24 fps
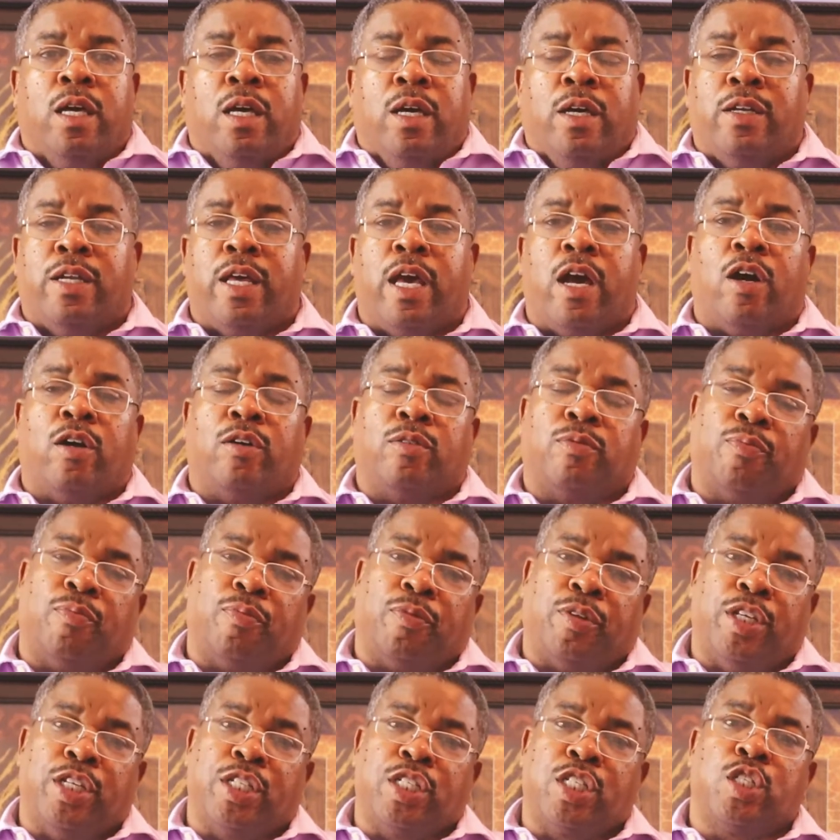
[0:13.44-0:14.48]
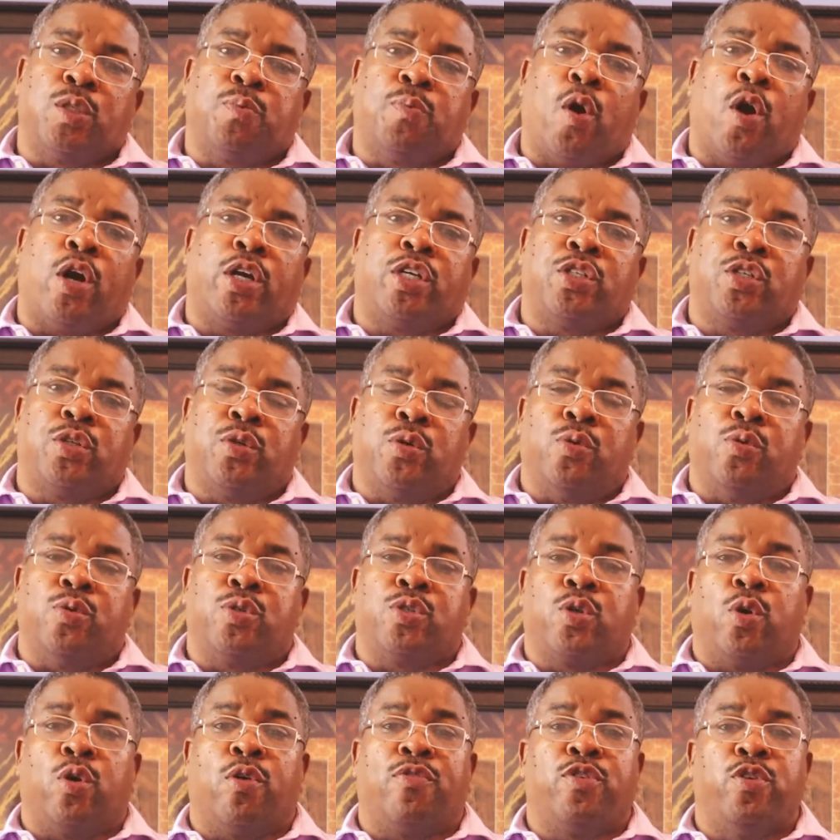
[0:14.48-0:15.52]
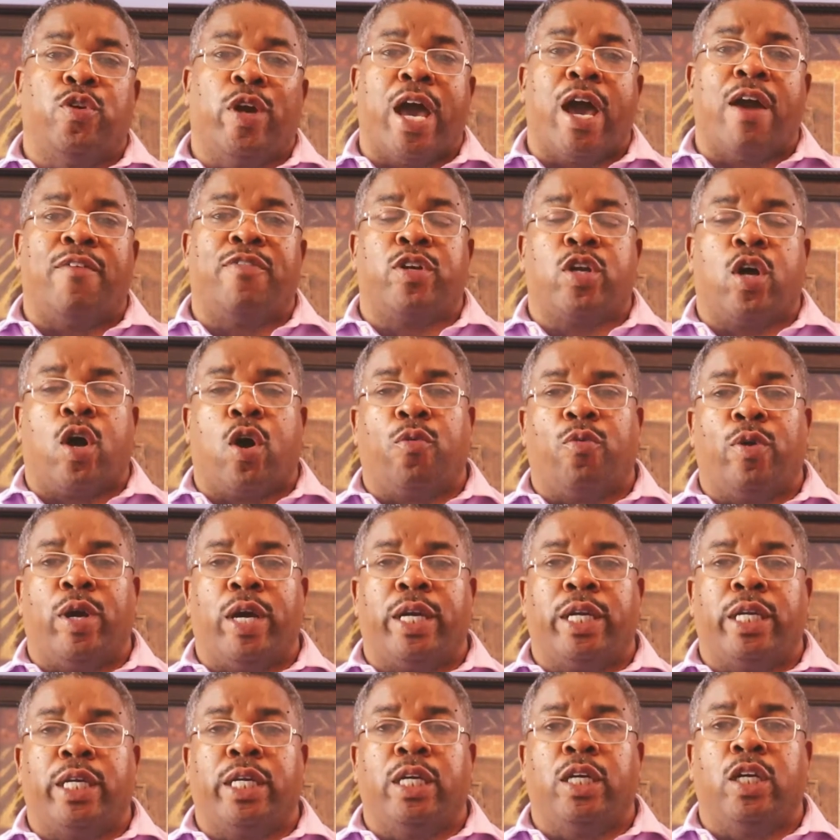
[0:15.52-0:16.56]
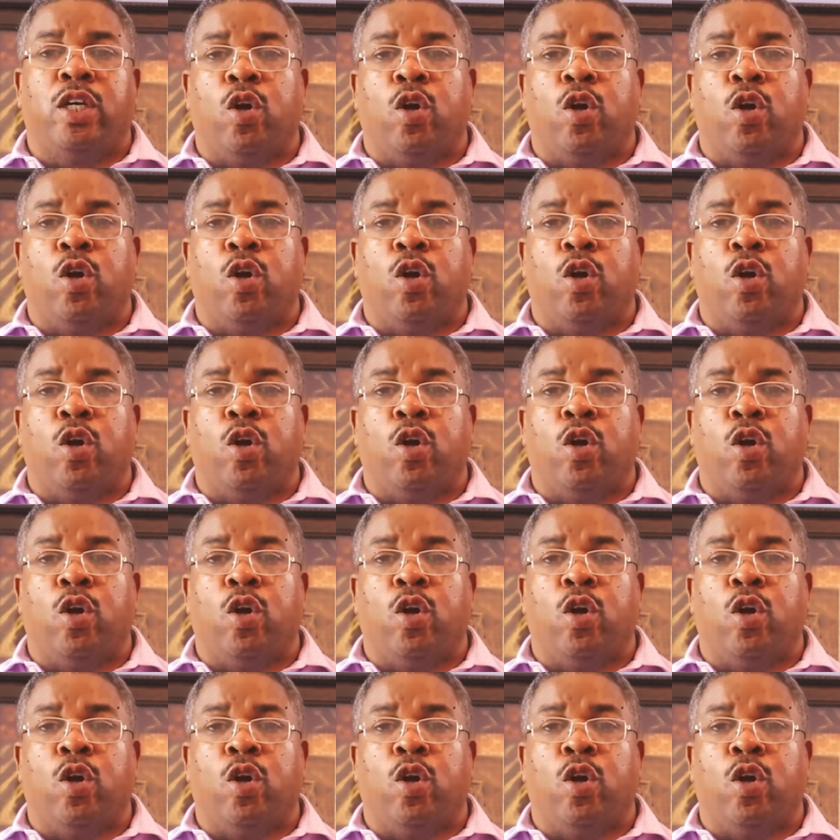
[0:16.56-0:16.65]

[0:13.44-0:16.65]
Now, this is part 2, so if you haven't already,